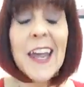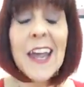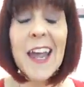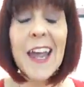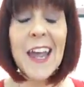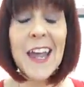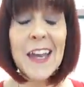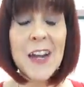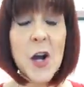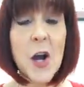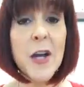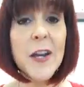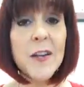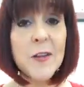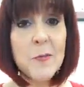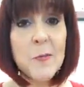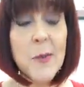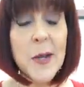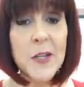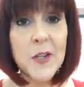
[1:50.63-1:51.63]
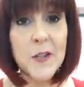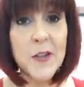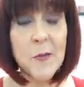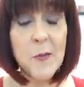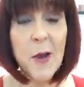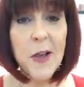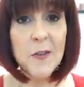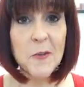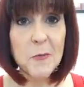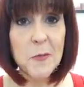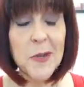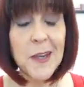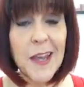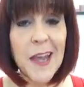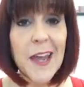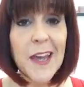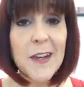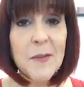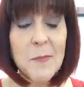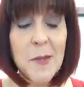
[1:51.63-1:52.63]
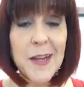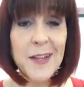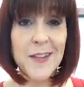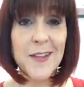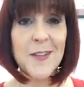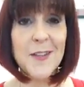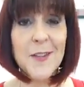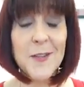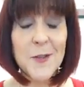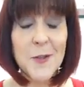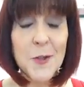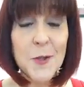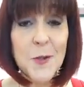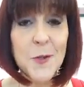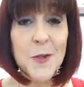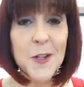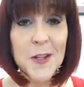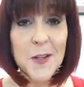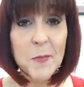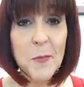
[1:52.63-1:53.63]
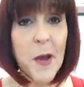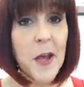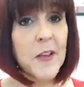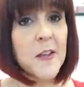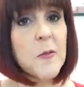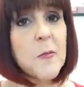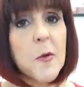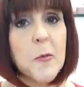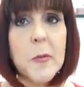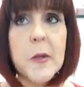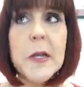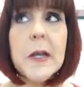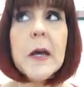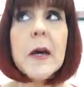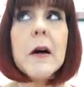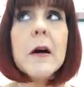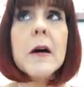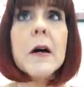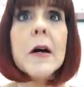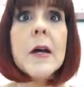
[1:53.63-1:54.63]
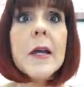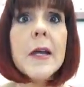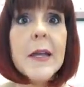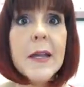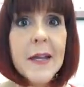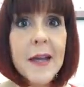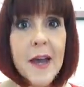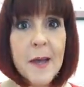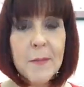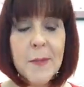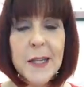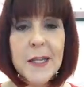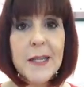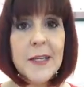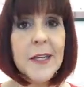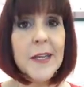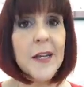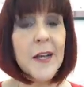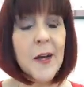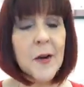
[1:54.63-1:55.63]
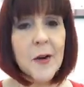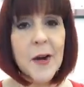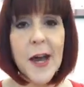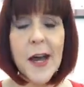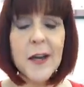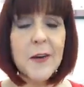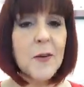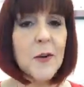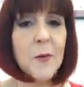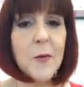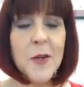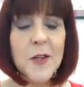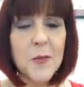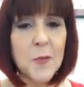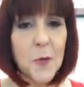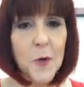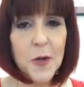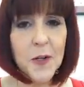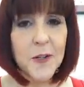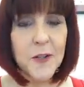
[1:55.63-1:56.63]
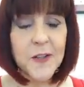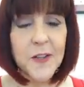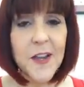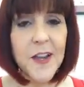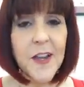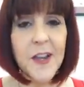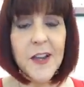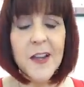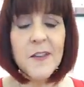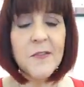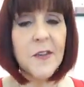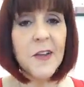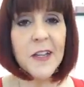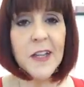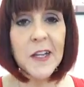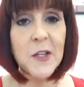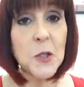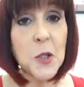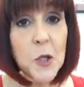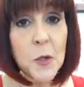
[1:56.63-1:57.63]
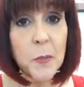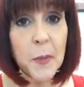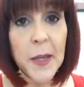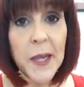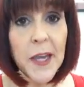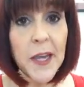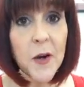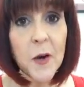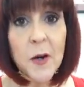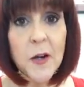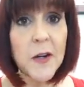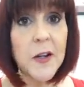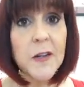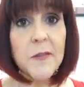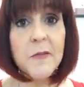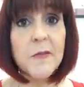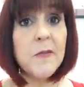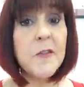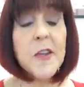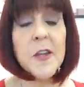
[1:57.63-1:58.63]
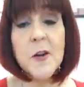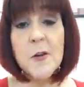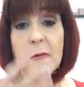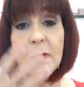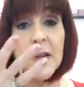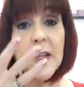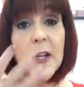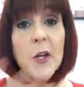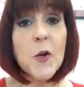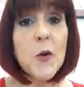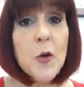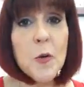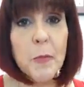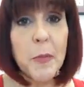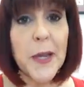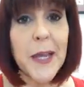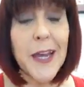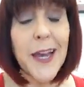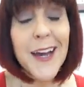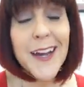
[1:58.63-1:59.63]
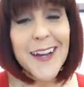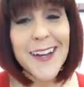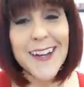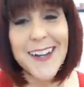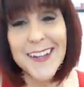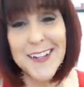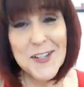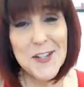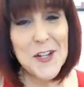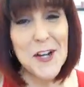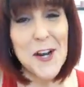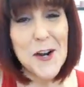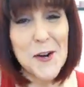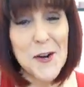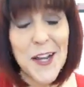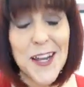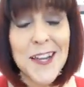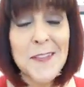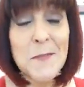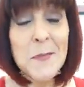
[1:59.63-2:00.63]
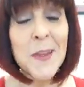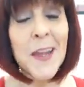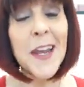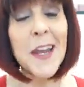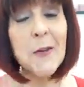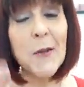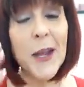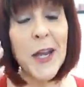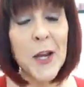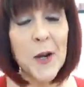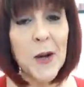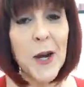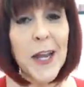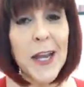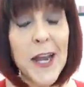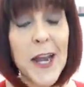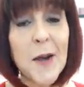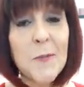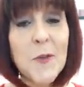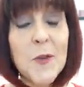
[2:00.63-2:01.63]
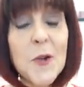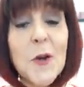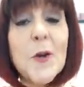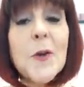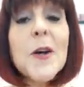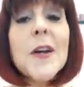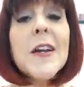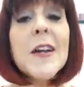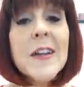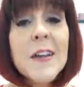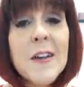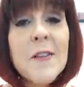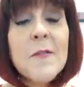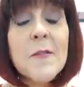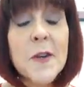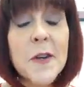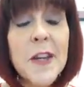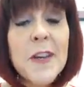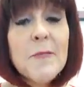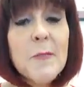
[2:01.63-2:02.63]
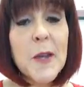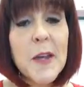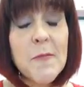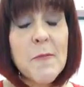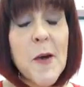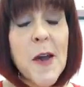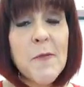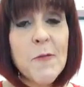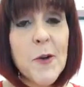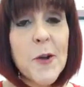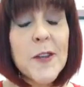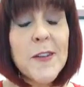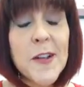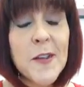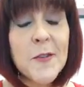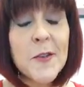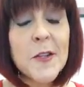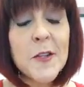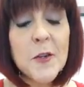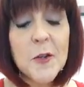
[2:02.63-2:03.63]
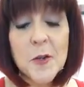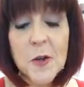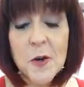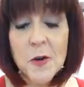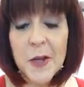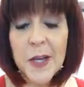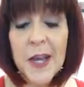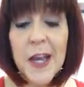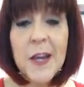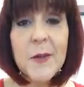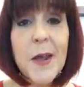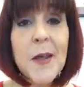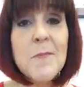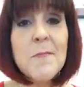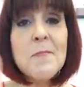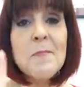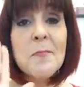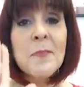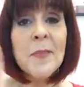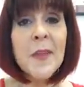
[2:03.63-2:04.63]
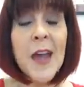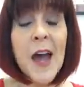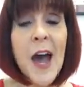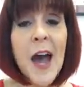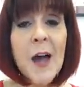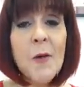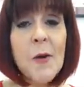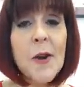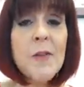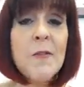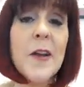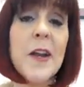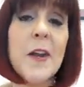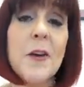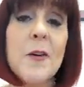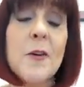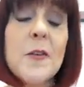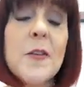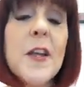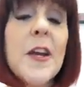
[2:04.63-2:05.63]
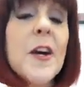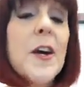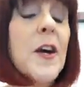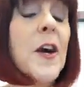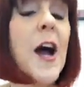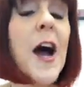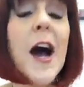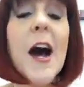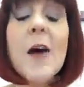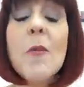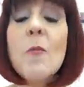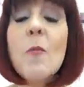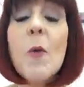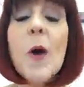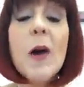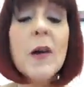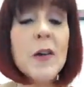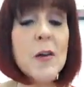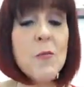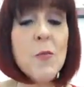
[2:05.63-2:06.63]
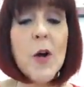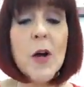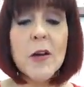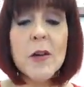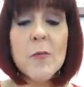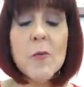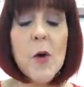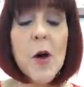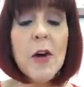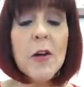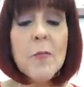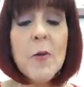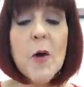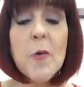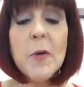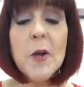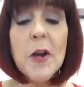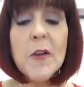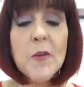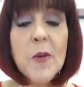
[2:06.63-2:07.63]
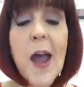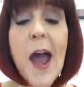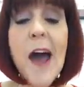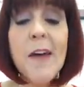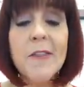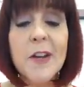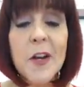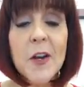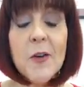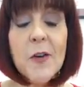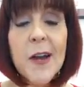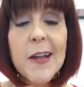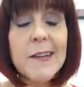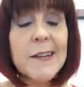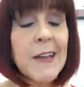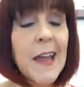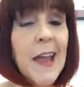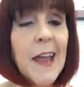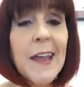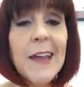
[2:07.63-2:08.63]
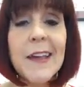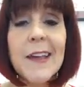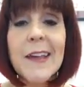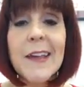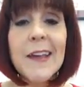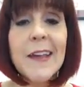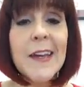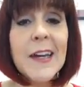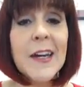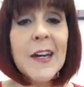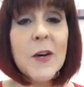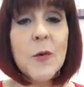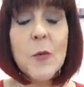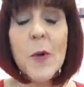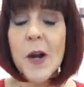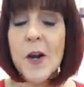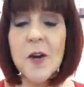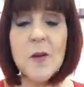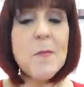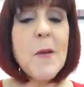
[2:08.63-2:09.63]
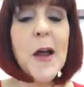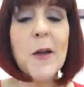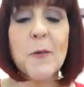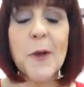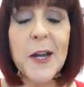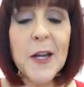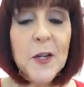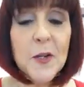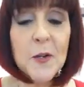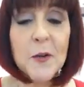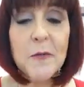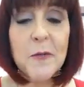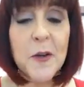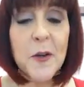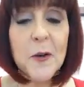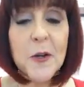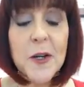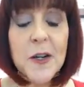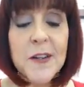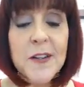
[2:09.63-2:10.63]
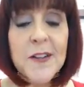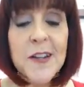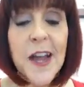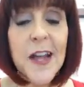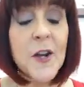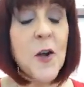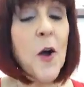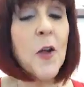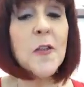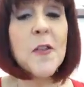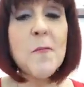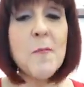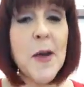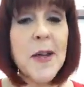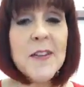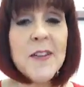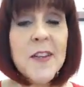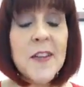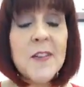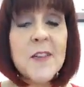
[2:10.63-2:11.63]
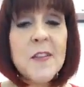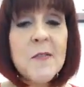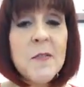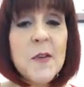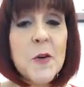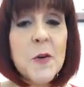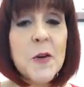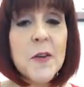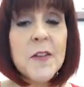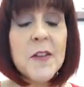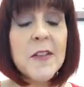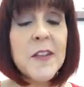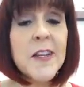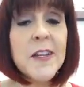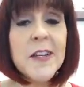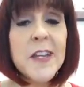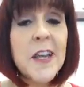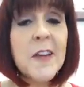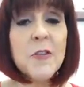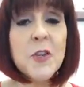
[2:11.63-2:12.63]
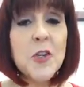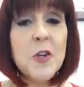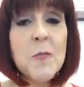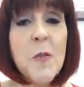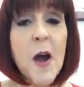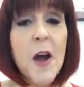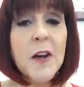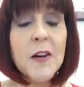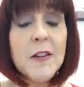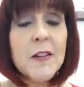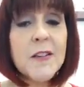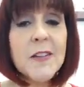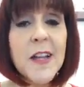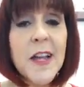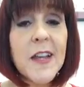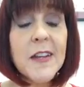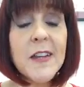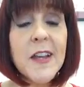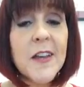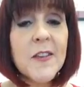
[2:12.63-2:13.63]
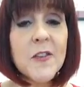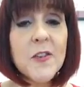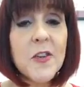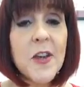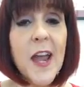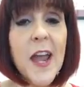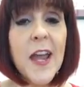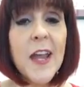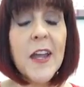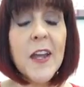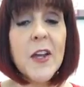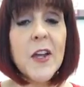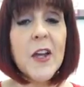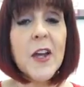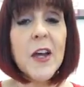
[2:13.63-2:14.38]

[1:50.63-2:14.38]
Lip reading: hang on as much as I possibly can and make this as lucid as possible. But I mean, you know, I don't know what's worse, feeling loopy or, you know, feeling croupy. So anyway, here I am. So forgive if my voice sounds a little croaky. Anyway, I want to find out who's here. Welcome, welcome, welcome. I hope you guys are having a great day. Where are my regular viewers? I called them my seasoned viewers, and then Dave Schumacher said yesterday,